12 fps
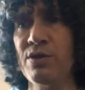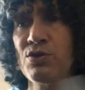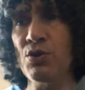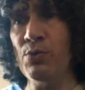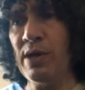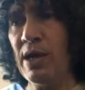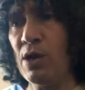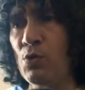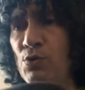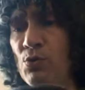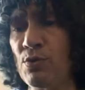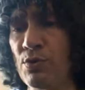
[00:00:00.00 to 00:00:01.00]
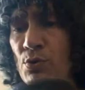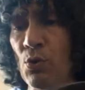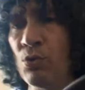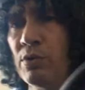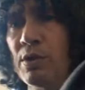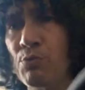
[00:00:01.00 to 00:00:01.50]
So in Ecuador they're
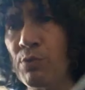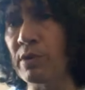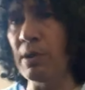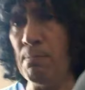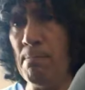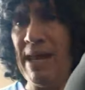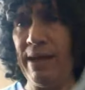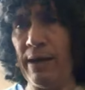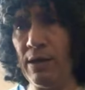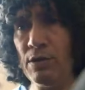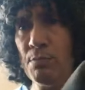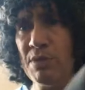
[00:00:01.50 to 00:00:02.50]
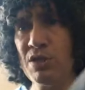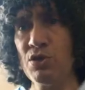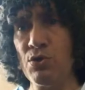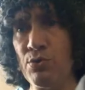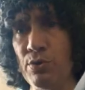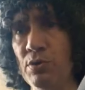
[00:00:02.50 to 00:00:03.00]
only really making the
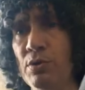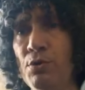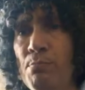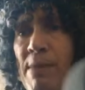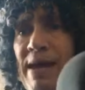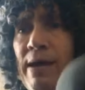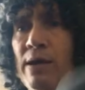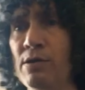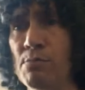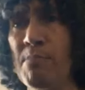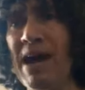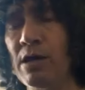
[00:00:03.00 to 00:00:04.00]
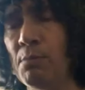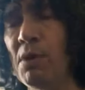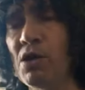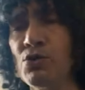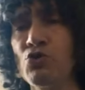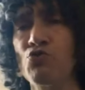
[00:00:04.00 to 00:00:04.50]
material. They're making the
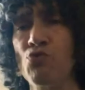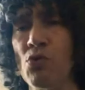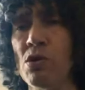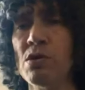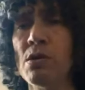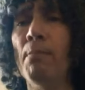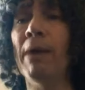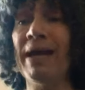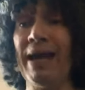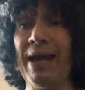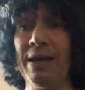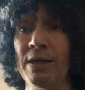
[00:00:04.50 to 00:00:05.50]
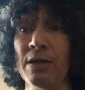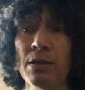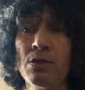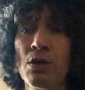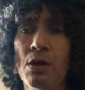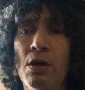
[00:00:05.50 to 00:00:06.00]
Panama straw by hand.